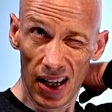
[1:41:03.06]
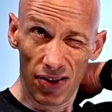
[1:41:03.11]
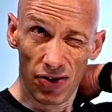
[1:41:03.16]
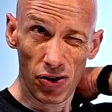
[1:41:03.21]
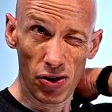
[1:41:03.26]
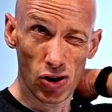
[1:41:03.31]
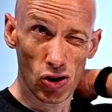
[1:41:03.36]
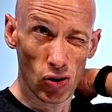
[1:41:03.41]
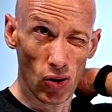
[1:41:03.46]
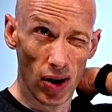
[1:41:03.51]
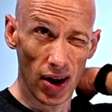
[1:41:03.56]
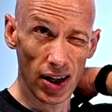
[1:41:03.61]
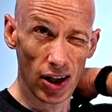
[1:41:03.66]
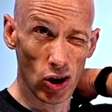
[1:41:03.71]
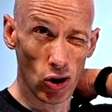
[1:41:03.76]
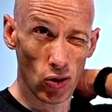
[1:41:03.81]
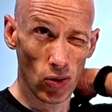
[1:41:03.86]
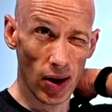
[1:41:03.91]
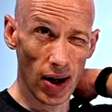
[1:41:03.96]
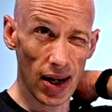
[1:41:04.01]
If you try
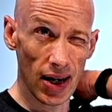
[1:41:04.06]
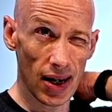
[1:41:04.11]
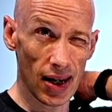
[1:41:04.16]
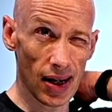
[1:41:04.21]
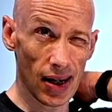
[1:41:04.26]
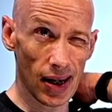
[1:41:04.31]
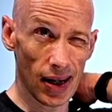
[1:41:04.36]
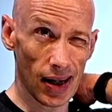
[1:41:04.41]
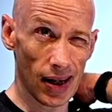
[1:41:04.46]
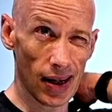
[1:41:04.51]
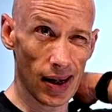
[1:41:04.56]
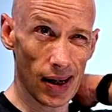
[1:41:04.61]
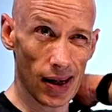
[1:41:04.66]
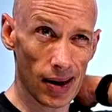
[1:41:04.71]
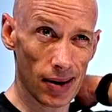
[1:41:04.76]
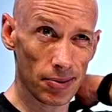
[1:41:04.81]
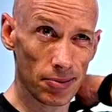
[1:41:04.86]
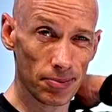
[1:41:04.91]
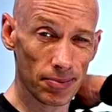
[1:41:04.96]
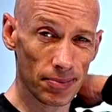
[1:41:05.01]
and create
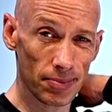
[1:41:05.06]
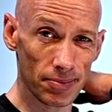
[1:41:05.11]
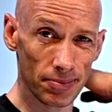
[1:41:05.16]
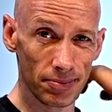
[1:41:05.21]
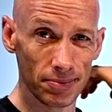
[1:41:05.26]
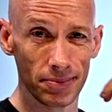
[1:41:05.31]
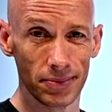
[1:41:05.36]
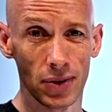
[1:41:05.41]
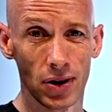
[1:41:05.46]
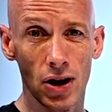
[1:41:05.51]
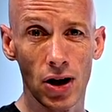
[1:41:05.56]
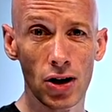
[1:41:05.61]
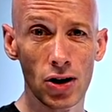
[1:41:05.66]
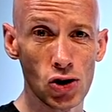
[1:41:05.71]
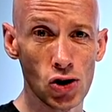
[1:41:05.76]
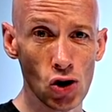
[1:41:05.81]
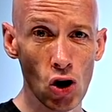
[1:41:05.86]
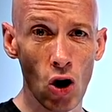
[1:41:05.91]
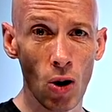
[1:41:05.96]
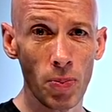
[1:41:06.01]
a, a
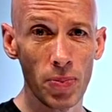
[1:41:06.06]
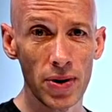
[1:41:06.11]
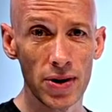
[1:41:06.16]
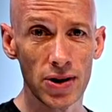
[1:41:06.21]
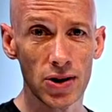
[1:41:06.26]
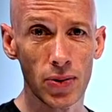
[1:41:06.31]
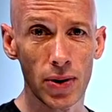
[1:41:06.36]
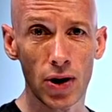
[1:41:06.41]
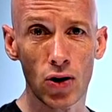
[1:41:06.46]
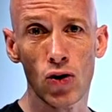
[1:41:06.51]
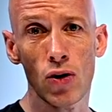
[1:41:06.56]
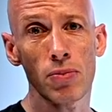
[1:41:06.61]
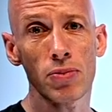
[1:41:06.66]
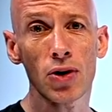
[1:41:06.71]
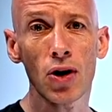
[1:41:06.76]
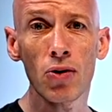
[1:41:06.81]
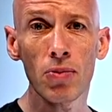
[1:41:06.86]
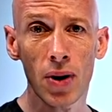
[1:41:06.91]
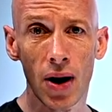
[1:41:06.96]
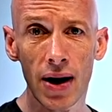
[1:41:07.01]
job that's doing
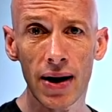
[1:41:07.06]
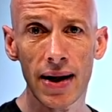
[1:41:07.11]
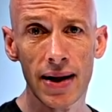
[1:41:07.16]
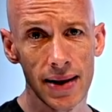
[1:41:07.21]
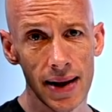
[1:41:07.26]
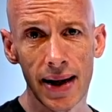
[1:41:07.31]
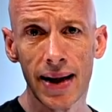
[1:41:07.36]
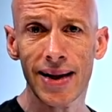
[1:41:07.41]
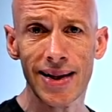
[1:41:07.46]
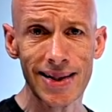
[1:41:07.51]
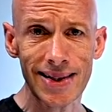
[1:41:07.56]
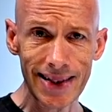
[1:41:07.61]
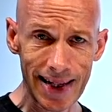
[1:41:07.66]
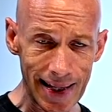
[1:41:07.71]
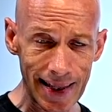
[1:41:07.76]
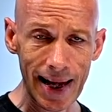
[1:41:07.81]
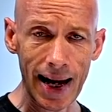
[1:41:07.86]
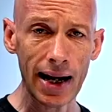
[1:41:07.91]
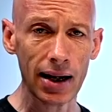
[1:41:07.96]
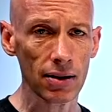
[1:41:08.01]
crypto mining, they're going to
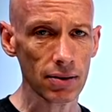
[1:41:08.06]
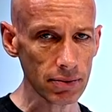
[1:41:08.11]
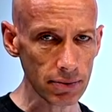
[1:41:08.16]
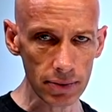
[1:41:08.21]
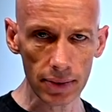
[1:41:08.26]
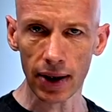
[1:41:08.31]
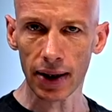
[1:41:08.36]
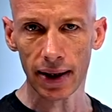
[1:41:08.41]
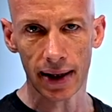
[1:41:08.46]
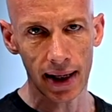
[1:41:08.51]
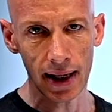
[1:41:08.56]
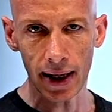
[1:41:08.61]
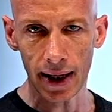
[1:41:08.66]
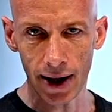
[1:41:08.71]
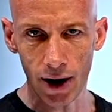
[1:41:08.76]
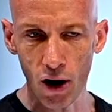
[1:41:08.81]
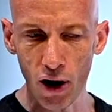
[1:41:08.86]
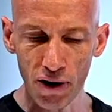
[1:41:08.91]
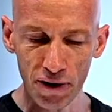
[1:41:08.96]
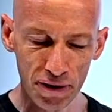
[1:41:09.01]
see that and kill
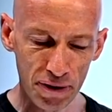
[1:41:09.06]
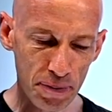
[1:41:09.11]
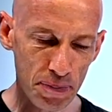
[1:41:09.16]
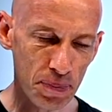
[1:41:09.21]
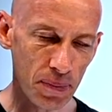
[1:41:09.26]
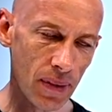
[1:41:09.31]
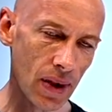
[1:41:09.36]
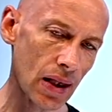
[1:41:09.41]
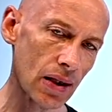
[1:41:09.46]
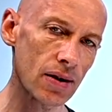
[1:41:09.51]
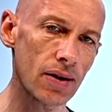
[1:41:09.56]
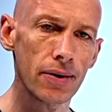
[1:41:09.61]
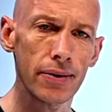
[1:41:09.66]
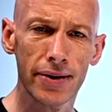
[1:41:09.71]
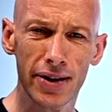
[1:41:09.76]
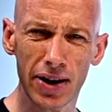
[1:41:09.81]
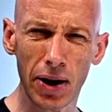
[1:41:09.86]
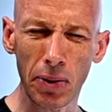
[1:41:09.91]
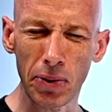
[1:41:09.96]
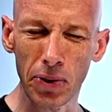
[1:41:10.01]
it off.
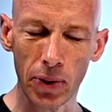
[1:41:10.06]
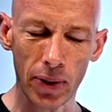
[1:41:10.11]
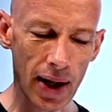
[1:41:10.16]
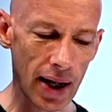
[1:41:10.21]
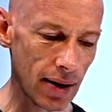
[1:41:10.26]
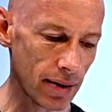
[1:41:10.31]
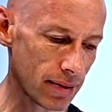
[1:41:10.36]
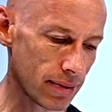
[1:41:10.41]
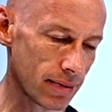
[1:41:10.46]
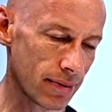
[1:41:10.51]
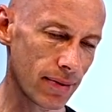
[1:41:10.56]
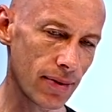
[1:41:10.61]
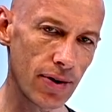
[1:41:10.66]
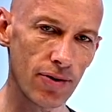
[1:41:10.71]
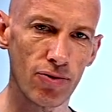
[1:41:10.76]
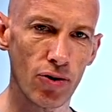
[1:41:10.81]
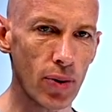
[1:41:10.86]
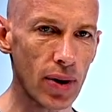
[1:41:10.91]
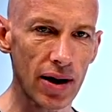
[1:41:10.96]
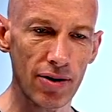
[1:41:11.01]
So don't do that.
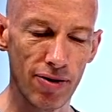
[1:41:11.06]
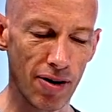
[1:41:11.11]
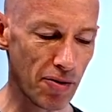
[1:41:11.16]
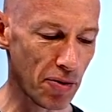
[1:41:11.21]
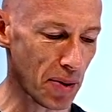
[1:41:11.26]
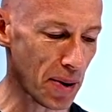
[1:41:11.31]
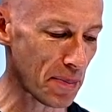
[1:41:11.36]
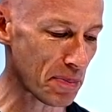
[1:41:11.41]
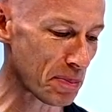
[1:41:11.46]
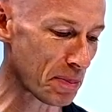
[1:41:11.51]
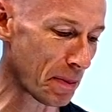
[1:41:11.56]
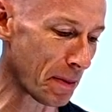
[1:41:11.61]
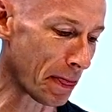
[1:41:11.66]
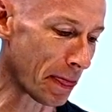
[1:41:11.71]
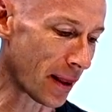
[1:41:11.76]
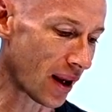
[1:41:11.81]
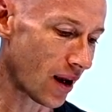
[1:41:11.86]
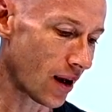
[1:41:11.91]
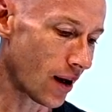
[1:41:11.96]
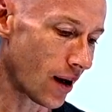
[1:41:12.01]
You ruin it for everyone.
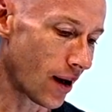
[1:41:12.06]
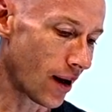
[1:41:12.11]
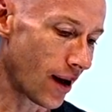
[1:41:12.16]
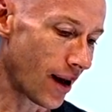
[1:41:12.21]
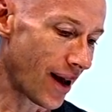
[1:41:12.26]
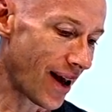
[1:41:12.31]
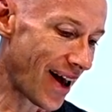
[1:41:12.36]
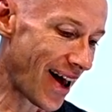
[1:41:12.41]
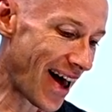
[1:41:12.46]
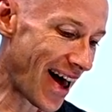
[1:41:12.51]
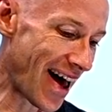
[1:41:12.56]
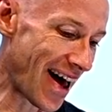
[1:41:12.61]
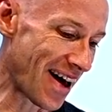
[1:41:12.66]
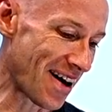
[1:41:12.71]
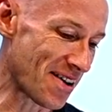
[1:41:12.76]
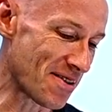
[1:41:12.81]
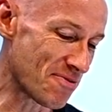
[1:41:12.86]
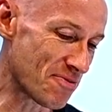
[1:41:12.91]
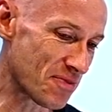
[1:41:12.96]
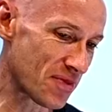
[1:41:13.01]

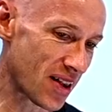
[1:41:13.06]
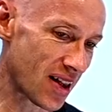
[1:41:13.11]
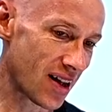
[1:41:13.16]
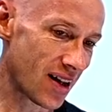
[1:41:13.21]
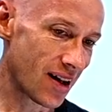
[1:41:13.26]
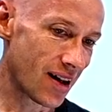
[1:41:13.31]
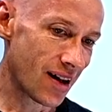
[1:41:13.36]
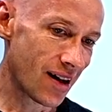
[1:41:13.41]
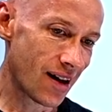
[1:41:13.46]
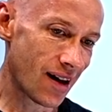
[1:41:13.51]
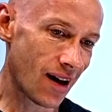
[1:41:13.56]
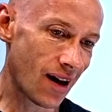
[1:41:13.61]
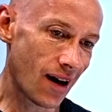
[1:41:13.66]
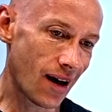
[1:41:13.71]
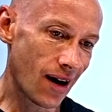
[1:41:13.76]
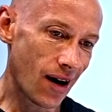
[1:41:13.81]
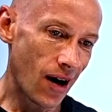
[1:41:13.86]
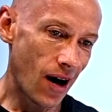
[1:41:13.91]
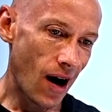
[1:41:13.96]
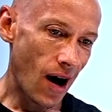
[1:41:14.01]
Um,
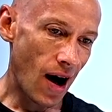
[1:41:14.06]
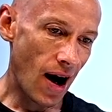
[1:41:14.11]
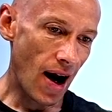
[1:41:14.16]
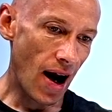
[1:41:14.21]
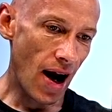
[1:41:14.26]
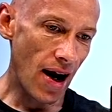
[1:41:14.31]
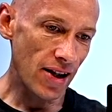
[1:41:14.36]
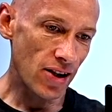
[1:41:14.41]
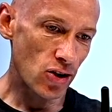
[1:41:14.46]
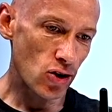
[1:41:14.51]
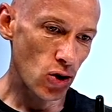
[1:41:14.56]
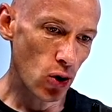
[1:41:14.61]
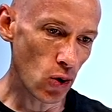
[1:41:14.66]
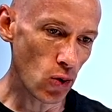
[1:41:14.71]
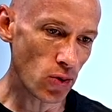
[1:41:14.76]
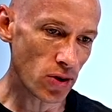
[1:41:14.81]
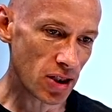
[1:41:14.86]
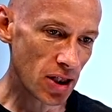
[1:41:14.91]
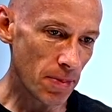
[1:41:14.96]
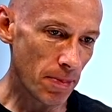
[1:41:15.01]
I
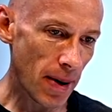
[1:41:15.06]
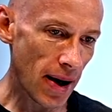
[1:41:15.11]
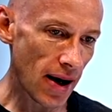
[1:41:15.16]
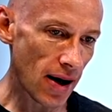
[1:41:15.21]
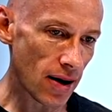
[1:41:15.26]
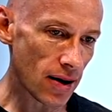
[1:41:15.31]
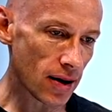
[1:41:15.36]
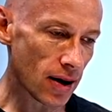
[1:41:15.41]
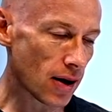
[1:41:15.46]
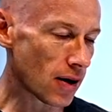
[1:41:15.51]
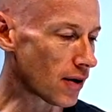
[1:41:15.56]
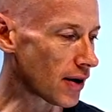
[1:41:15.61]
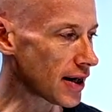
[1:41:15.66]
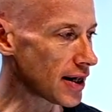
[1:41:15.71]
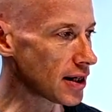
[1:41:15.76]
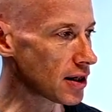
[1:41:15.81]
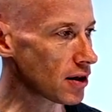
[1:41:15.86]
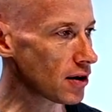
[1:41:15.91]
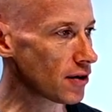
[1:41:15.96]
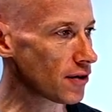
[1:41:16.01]
talked about
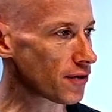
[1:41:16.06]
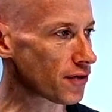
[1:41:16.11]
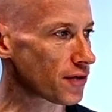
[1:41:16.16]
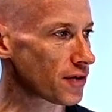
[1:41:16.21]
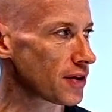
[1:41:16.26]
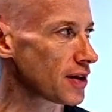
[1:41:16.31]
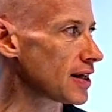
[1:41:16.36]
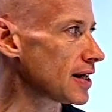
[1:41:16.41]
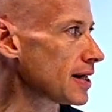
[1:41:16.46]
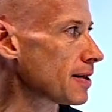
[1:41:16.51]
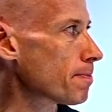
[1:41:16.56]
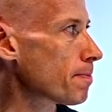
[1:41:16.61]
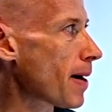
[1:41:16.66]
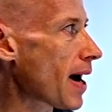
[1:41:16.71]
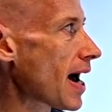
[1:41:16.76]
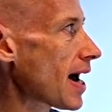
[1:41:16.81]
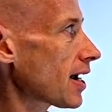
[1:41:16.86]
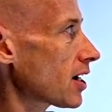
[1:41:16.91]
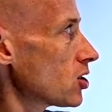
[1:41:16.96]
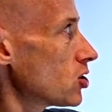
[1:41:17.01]
kind of the
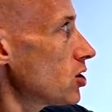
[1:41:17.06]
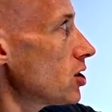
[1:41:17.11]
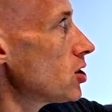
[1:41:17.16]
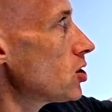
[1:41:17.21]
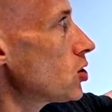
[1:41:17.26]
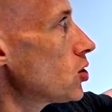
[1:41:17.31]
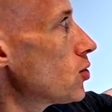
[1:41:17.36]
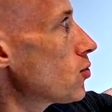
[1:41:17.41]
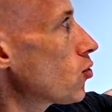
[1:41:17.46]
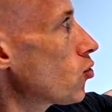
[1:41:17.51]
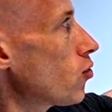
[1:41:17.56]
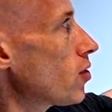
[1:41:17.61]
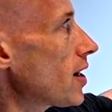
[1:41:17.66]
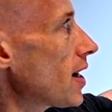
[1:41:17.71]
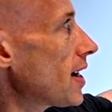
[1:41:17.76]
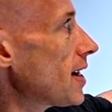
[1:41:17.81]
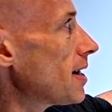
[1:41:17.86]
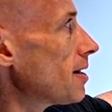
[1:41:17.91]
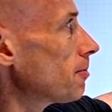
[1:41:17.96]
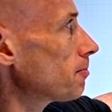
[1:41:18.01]
packages you
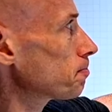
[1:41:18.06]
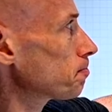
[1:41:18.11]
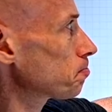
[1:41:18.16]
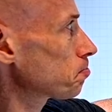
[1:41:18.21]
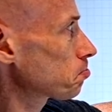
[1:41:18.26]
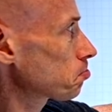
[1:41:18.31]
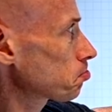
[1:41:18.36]
create.